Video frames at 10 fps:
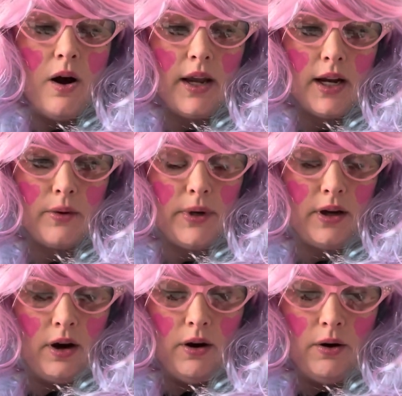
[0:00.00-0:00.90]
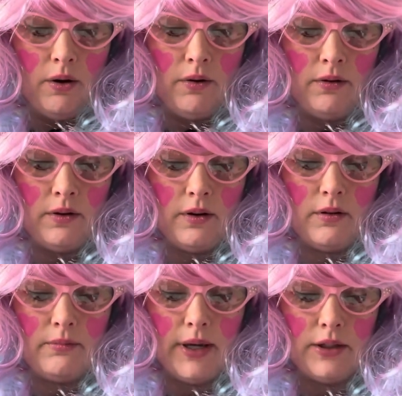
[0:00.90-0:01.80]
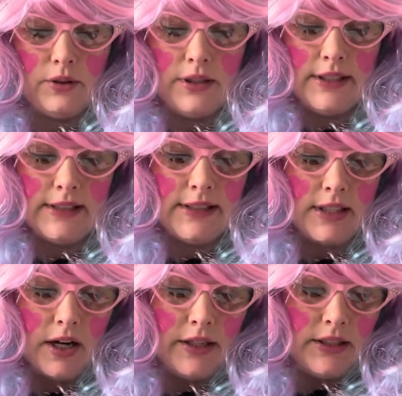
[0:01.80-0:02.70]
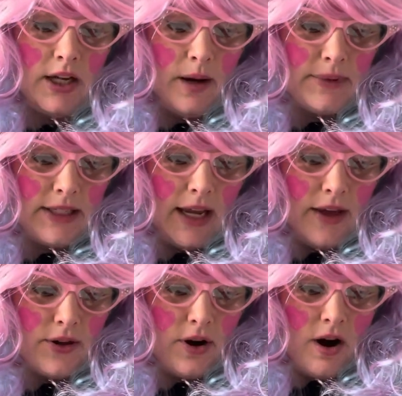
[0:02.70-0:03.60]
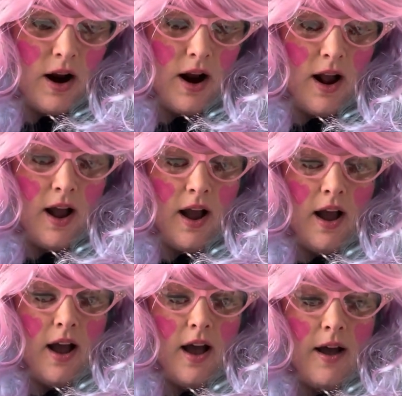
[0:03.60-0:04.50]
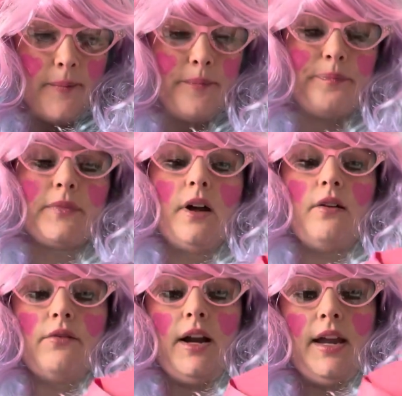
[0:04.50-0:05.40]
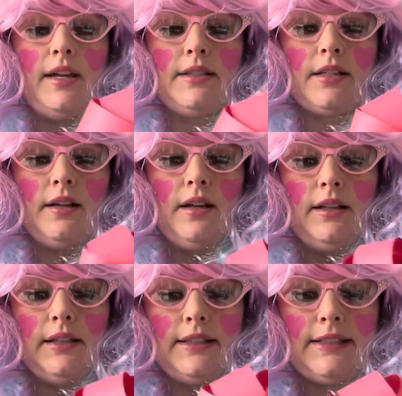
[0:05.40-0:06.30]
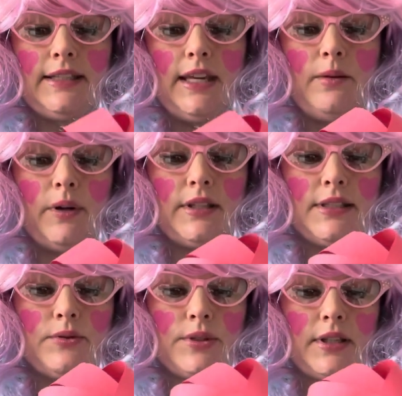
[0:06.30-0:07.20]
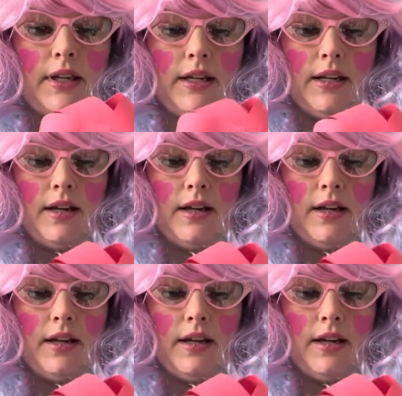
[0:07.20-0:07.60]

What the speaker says: Here we go. Oh my goodness, it's starting to come together. All right, let's see what this looks like.